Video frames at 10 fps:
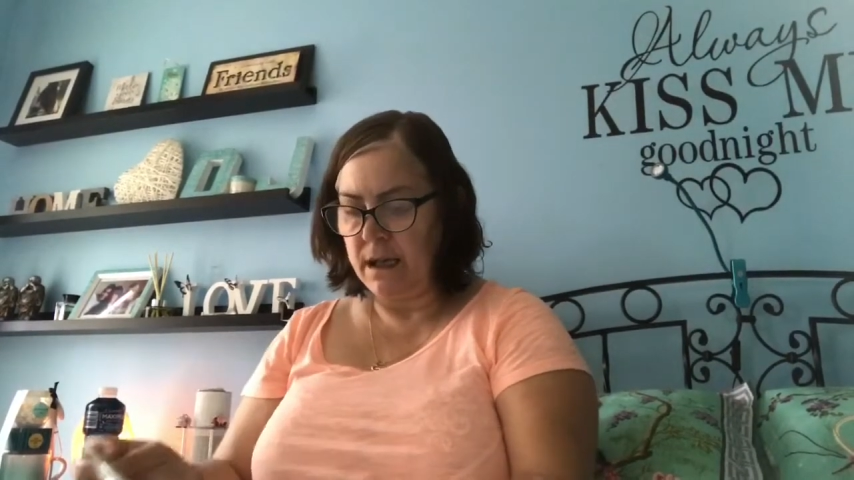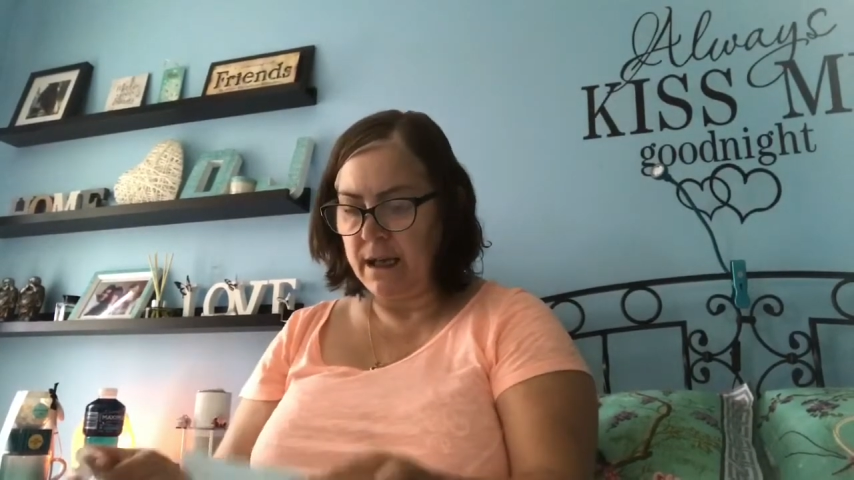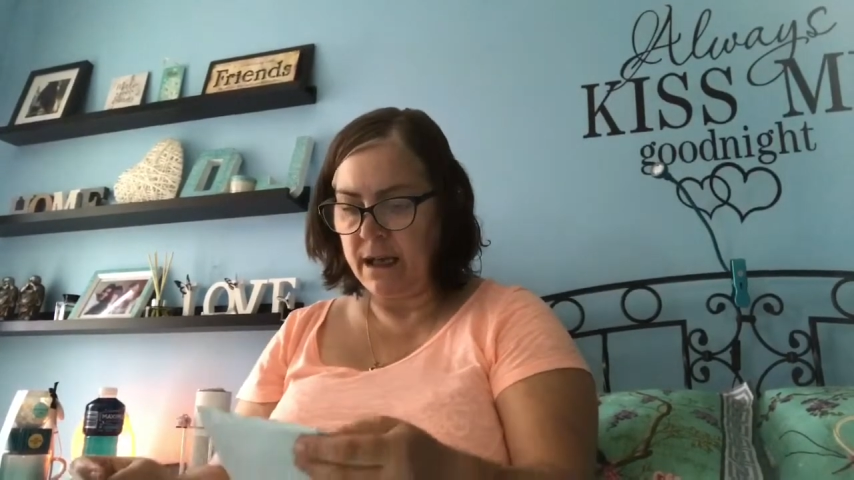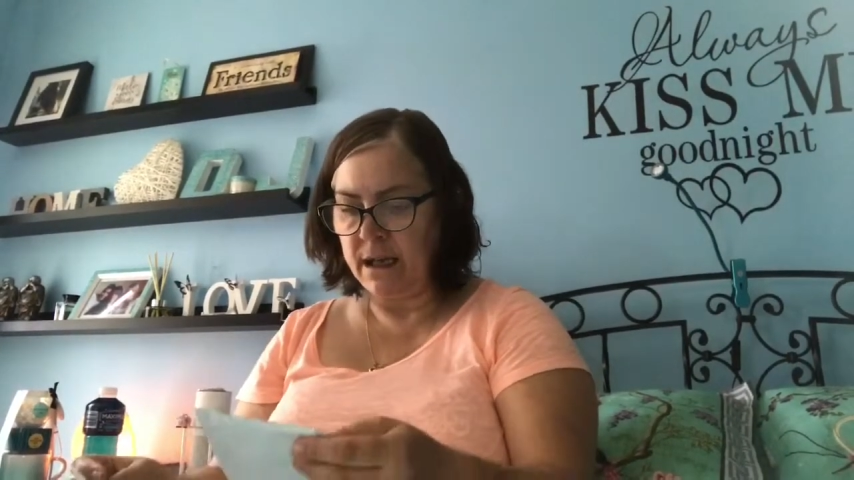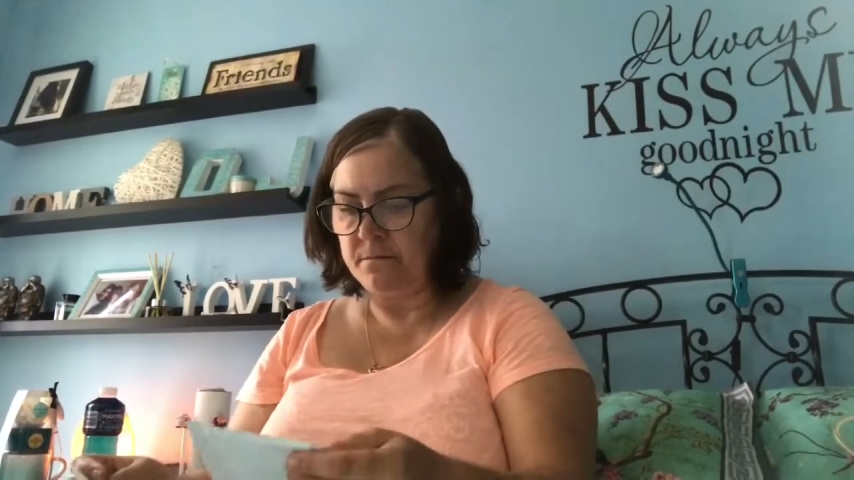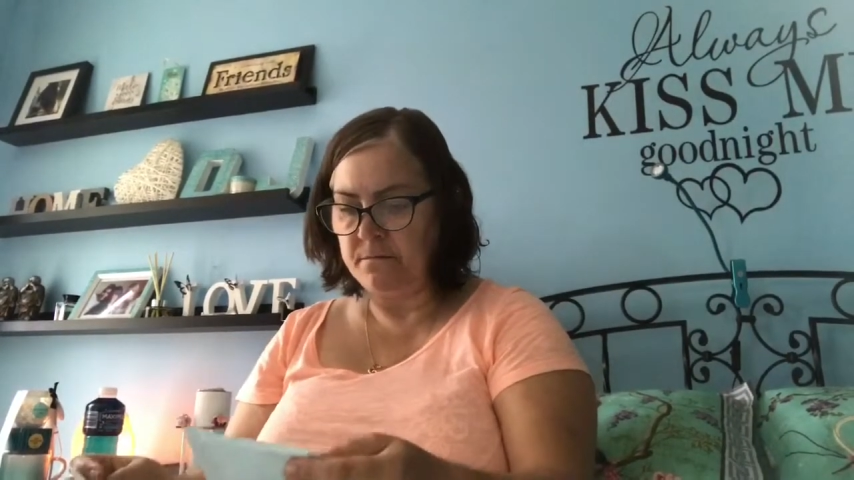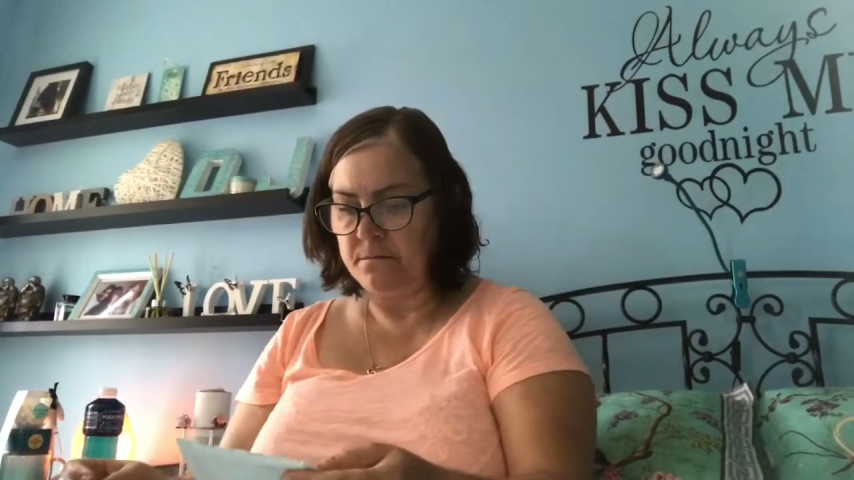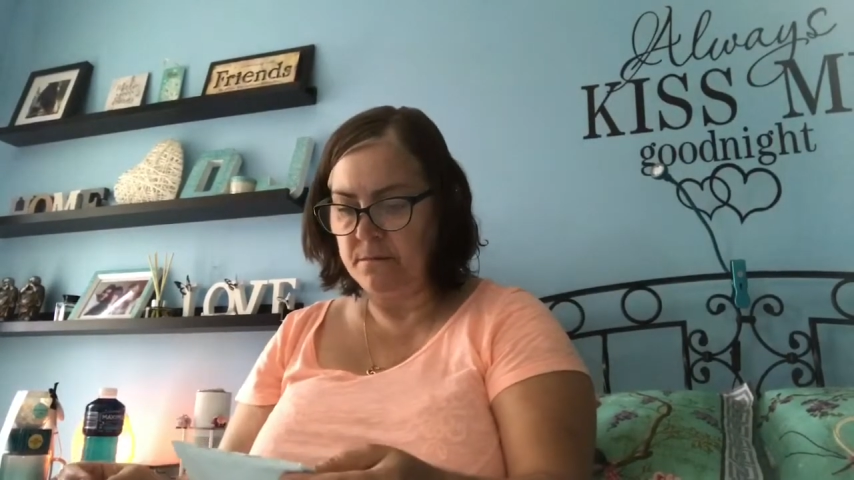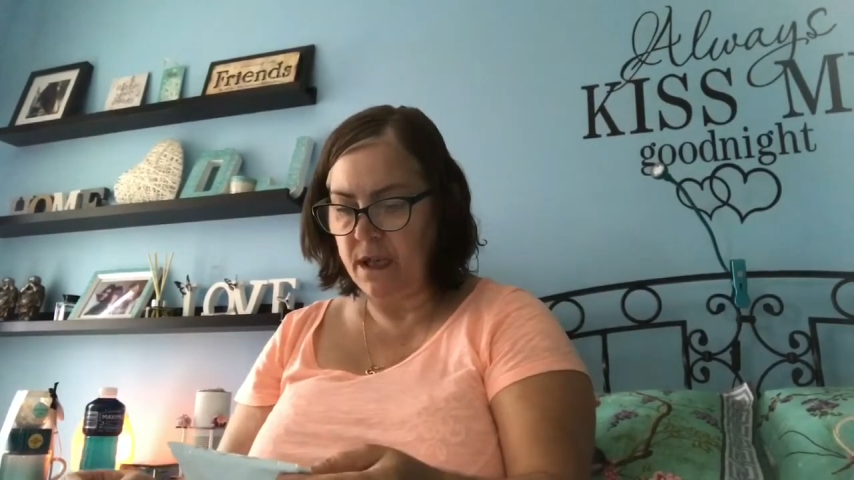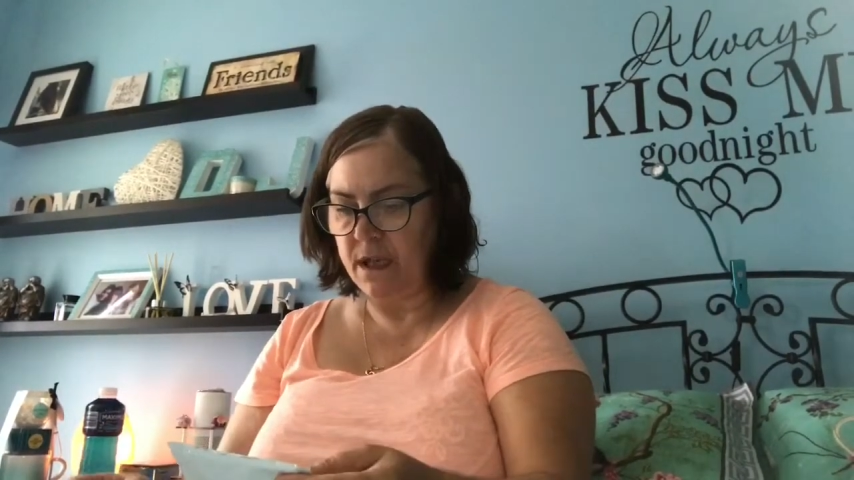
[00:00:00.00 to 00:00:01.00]

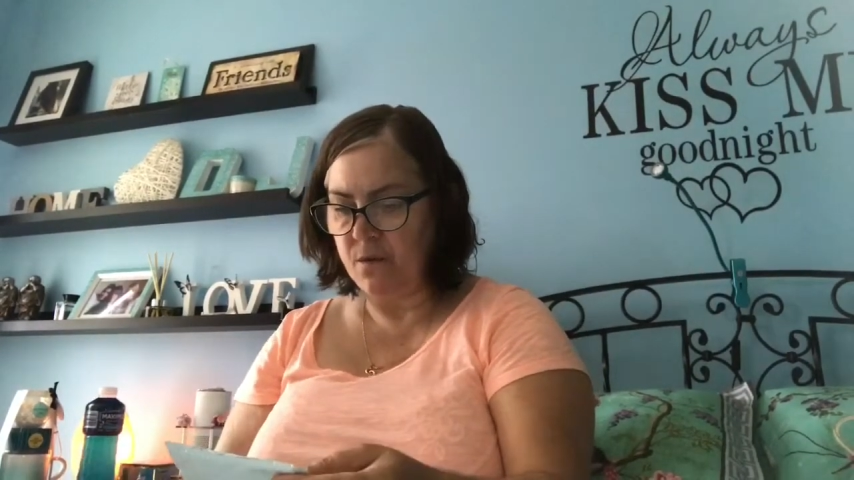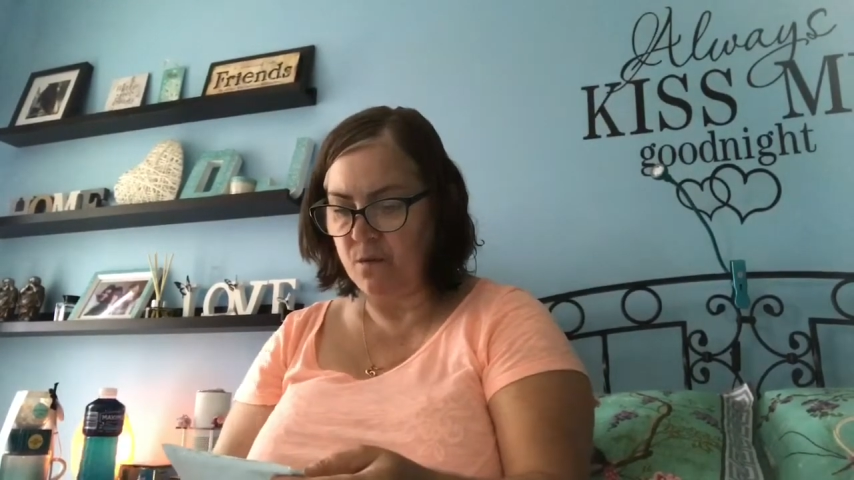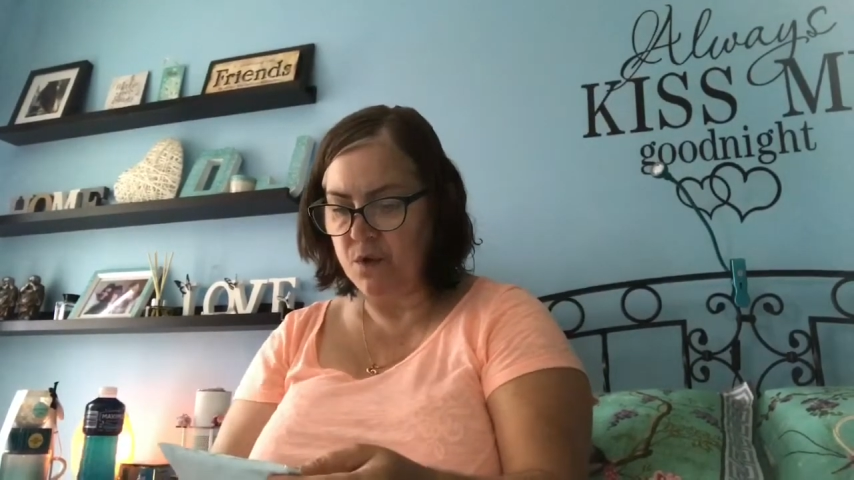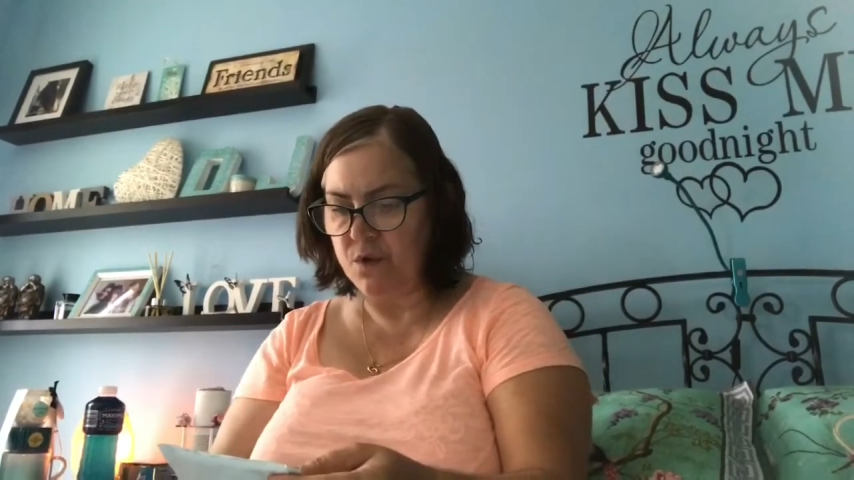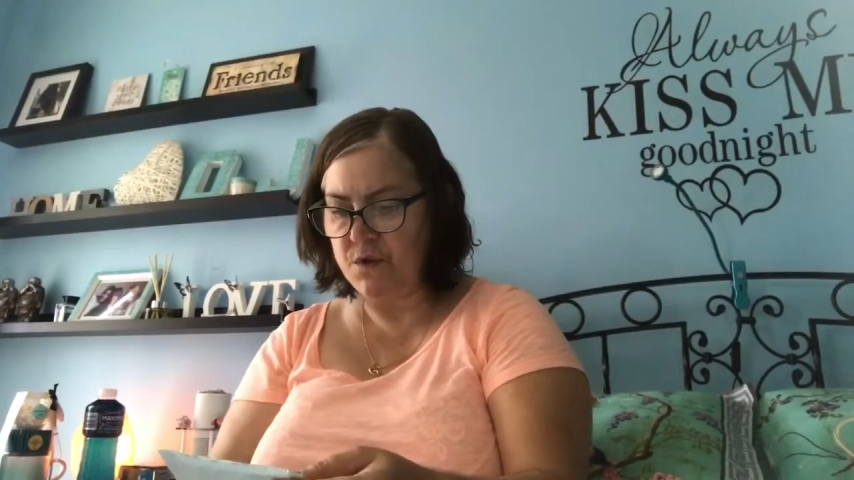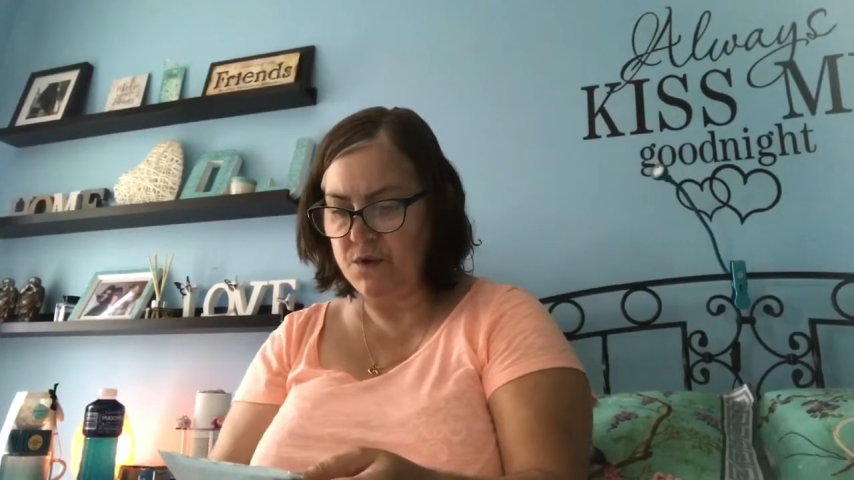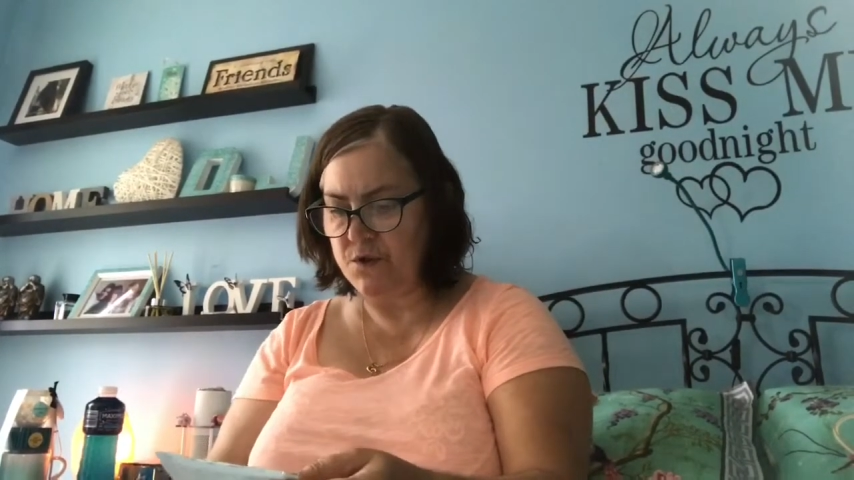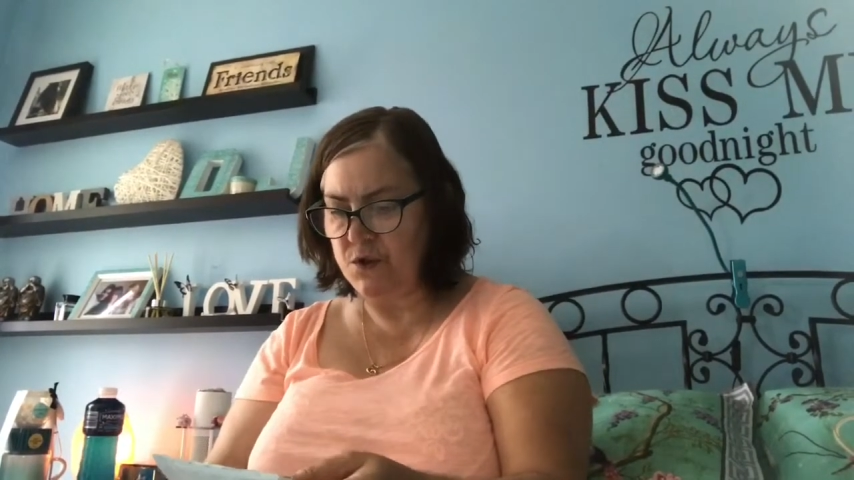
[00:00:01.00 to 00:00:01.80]
It was